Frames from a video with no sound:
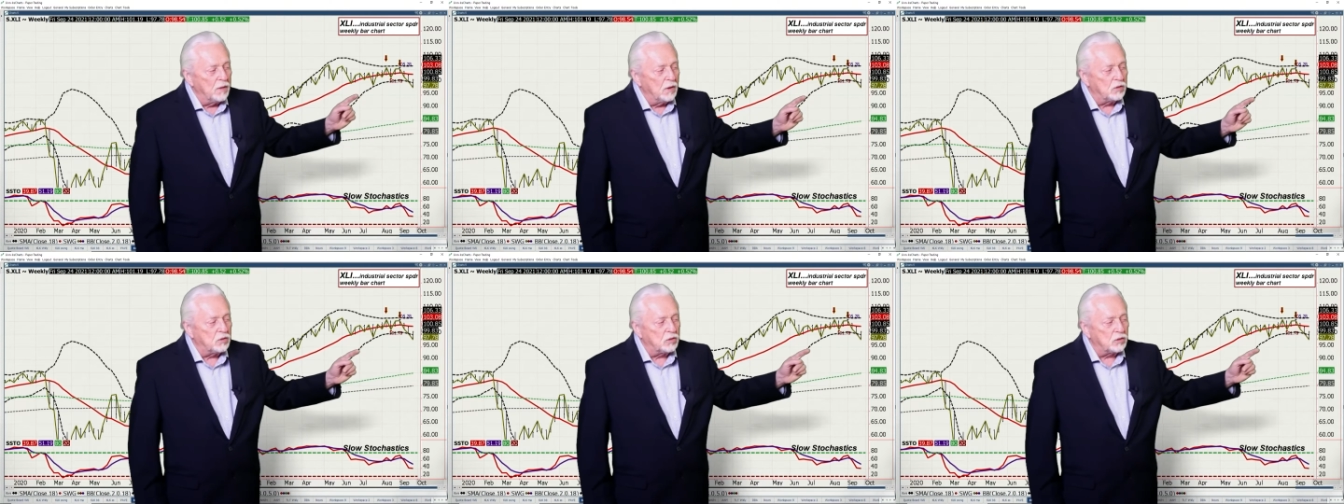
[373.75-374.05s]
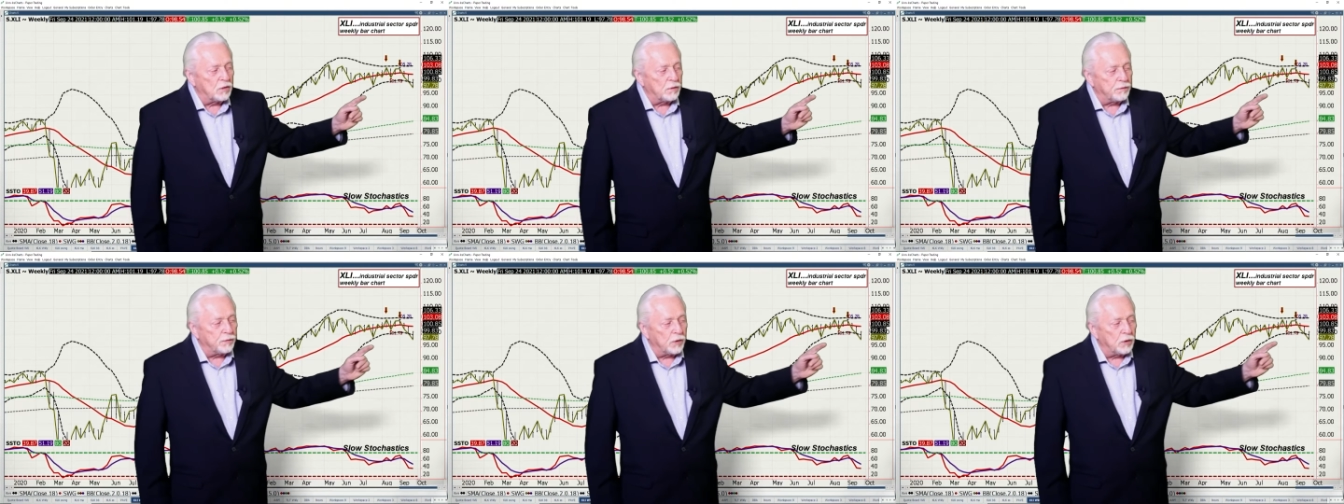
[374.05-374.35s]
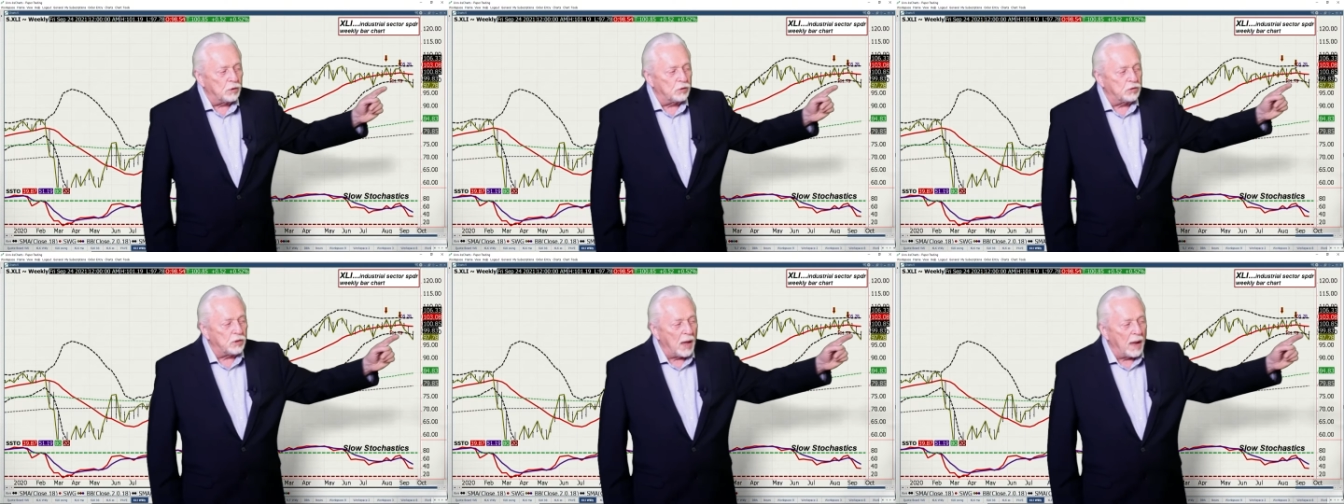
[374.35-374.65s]
This is the
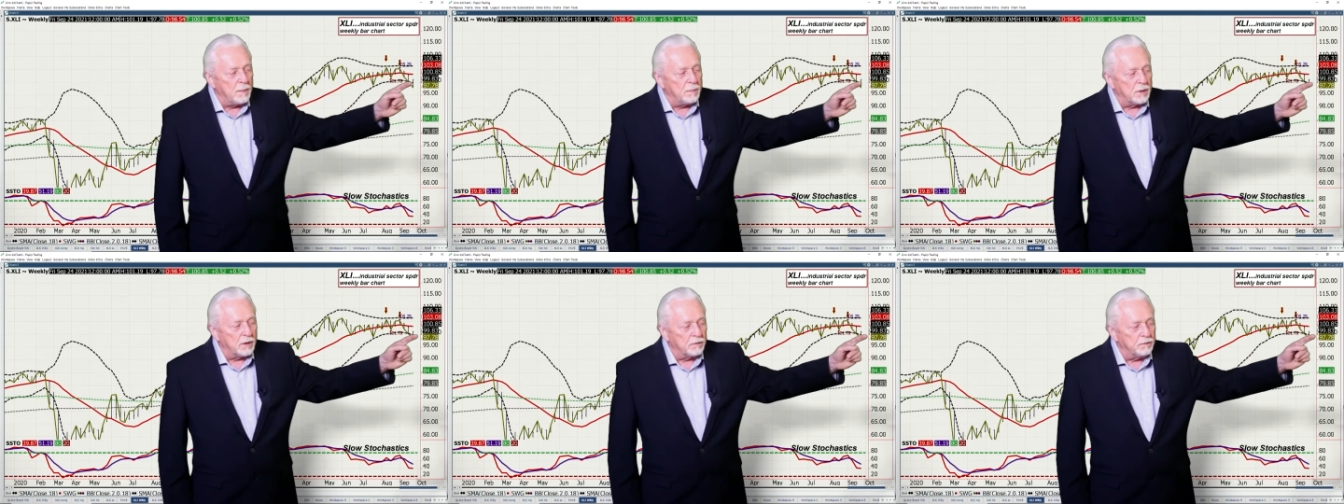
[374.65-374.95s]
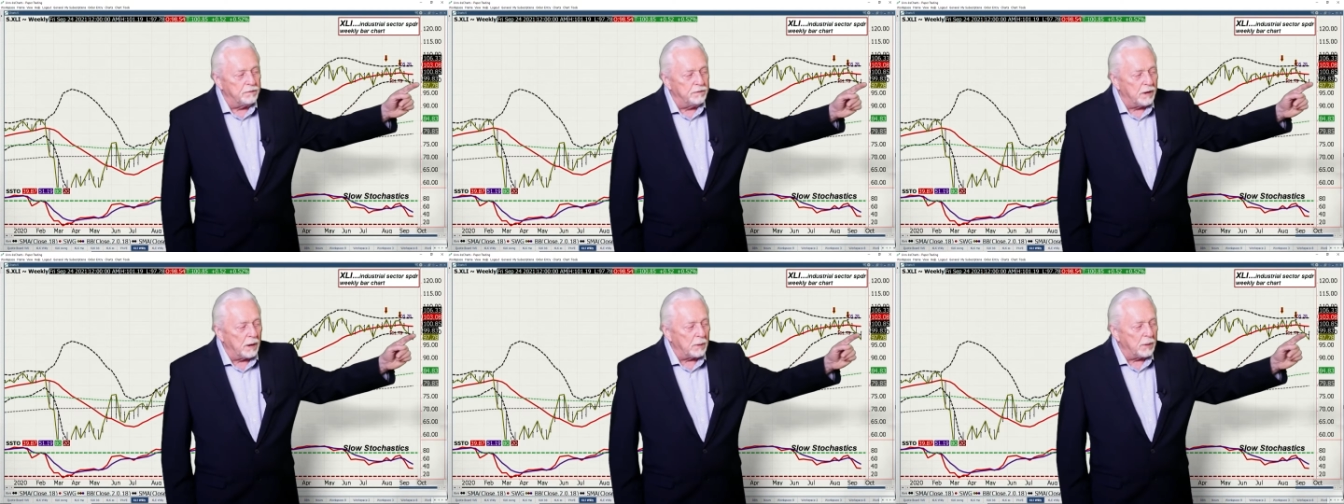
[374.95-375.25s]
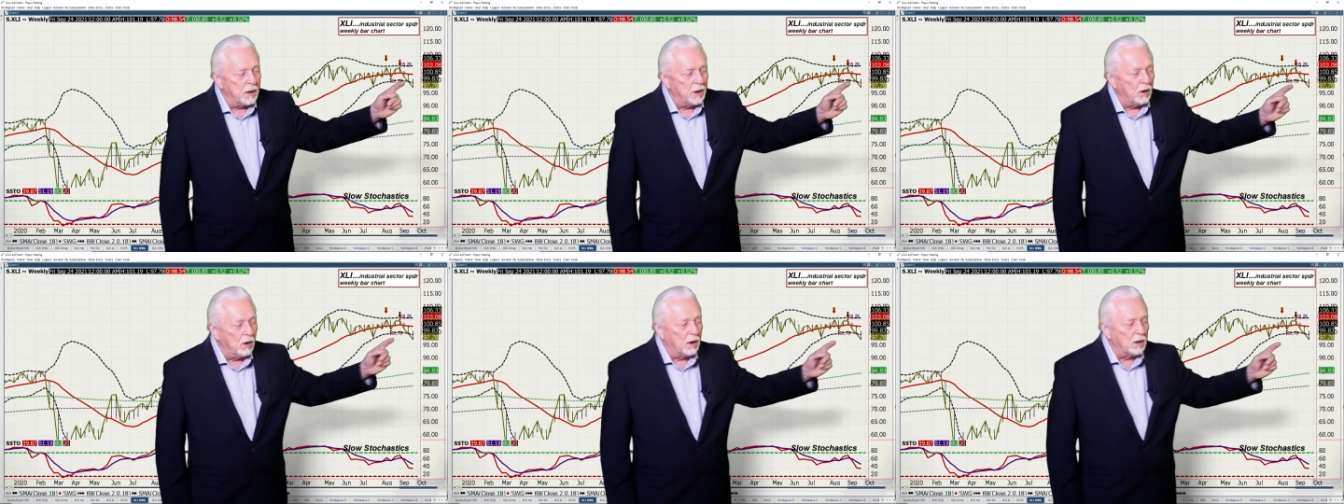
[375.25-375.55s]
first time in a
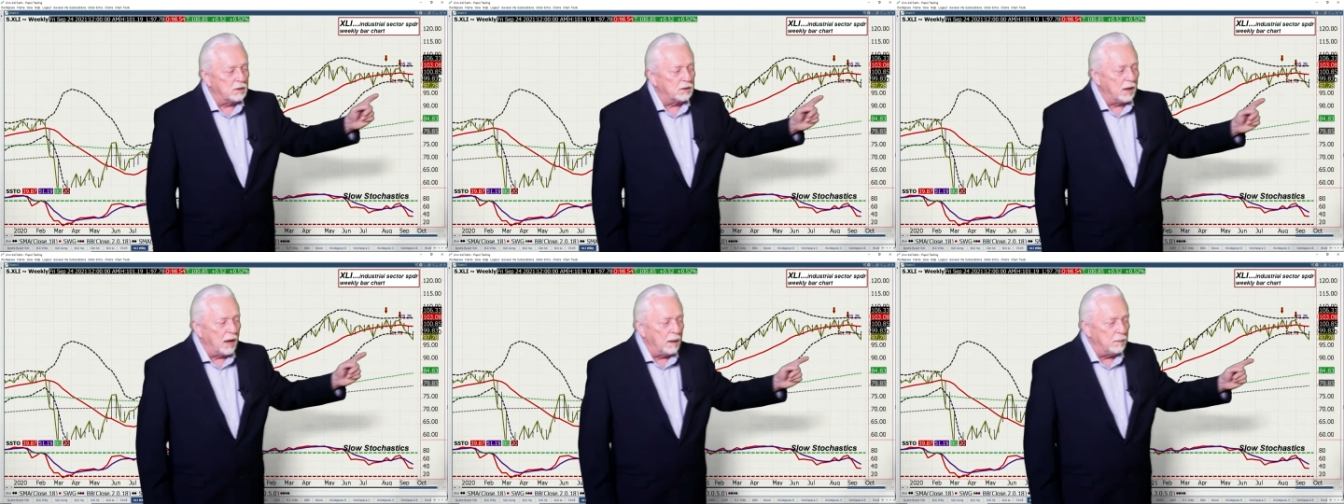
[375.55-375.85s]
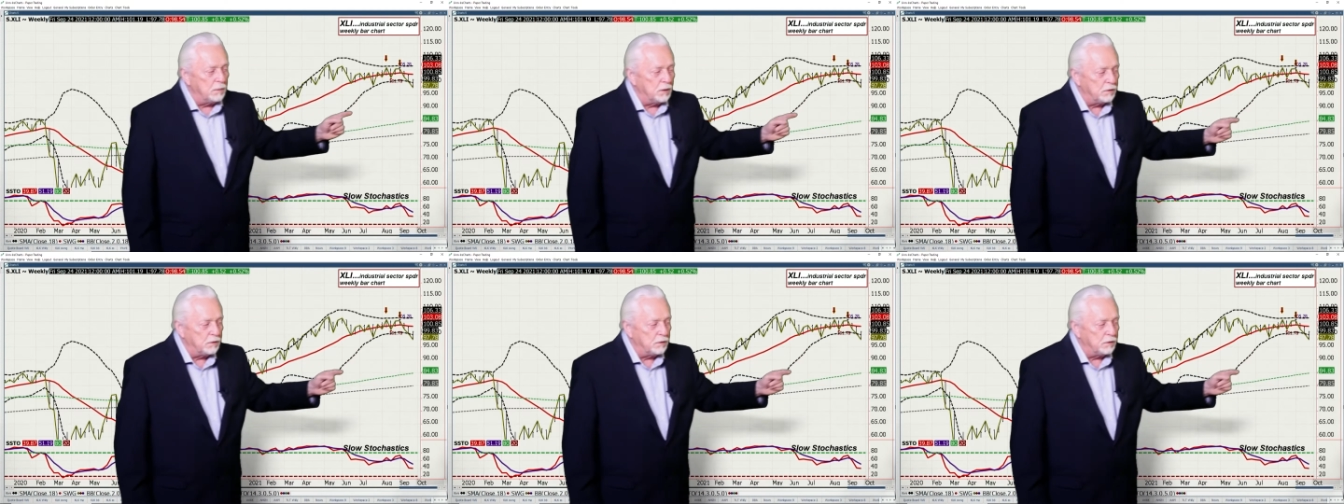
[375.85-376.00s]
very long time